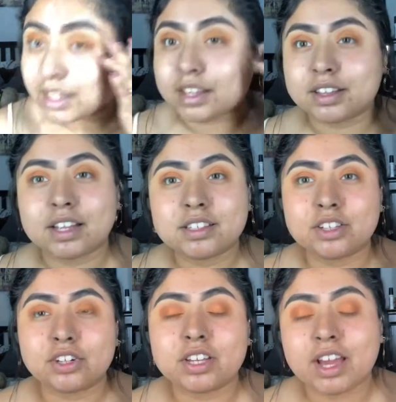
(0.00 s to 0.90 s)
Like, that's
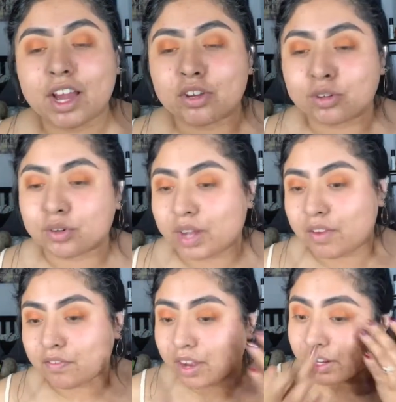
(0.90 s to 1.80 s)
literally how you create
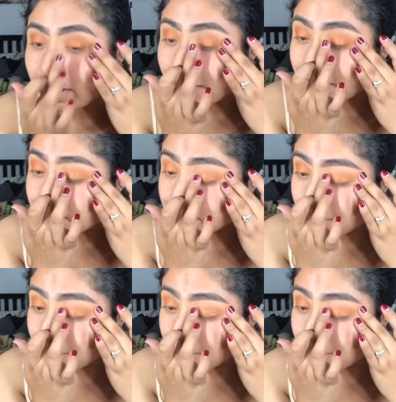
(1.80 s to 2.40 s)
fine lines.